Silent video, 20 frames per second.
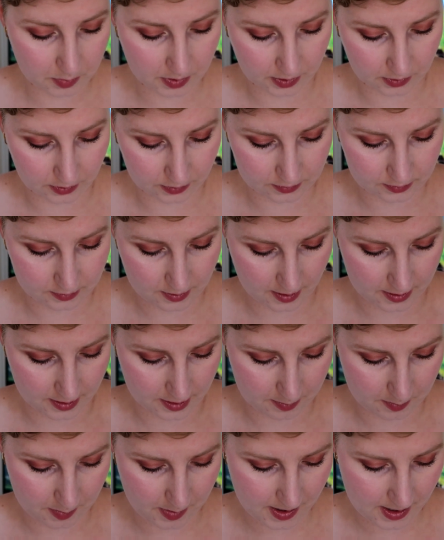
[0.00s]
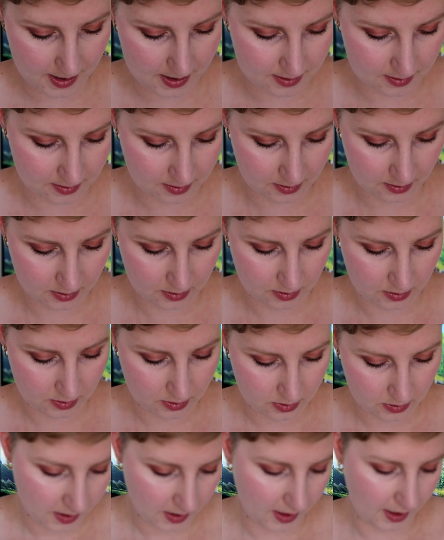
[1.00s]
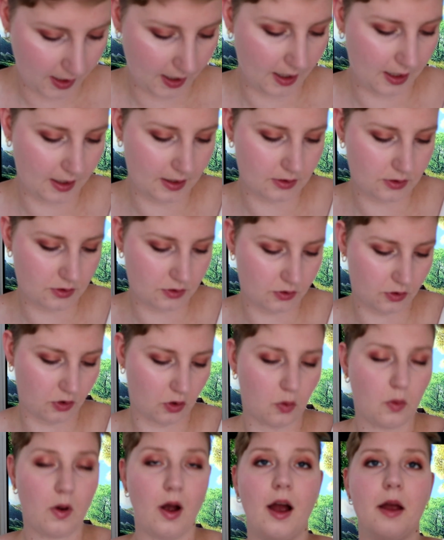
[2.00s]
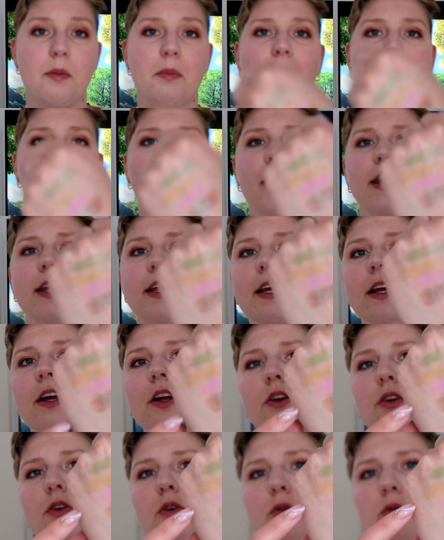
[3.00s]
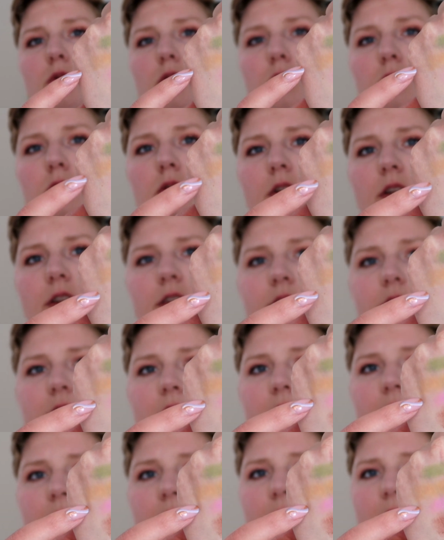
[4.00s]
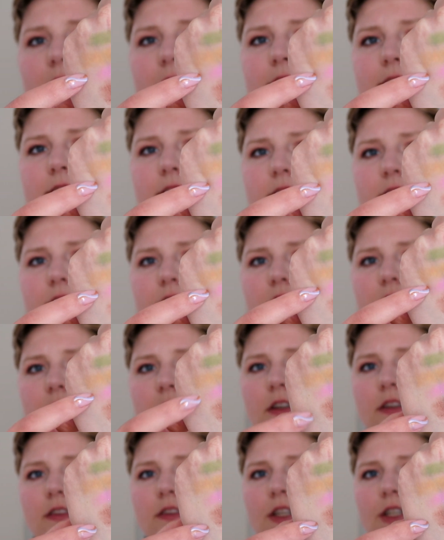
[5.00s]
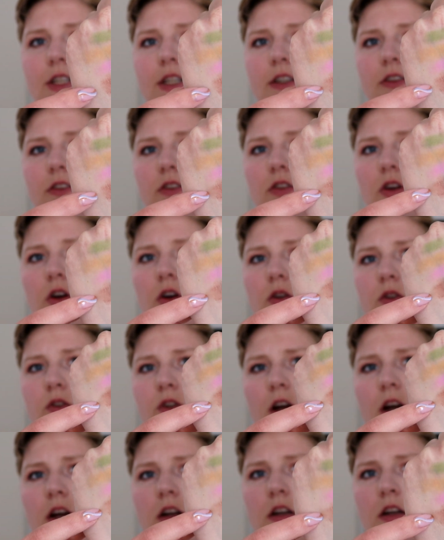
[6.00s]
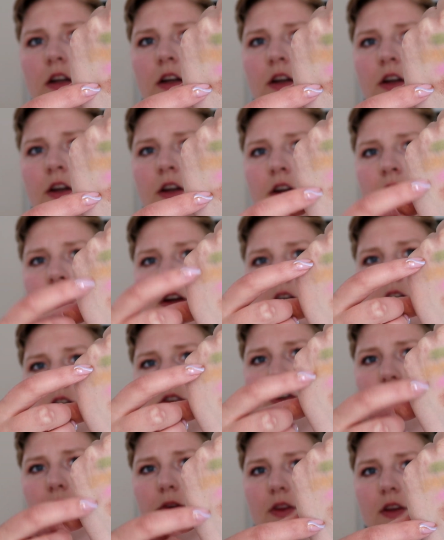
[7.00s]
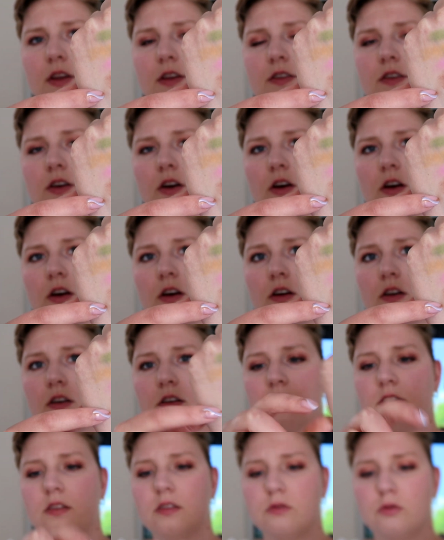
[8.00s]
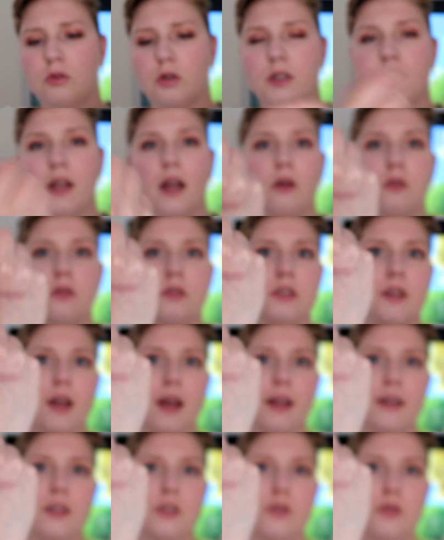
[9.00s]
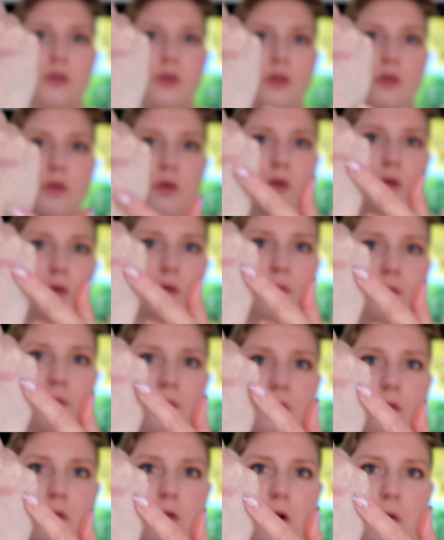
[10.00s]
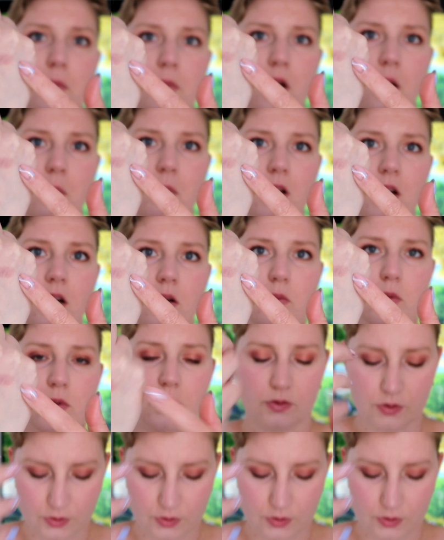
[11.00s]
because I hit pan. And so I'm adding a new roll. See, here is Zikas and here is Kozak. So these are rolling out, and Circle from Nabla will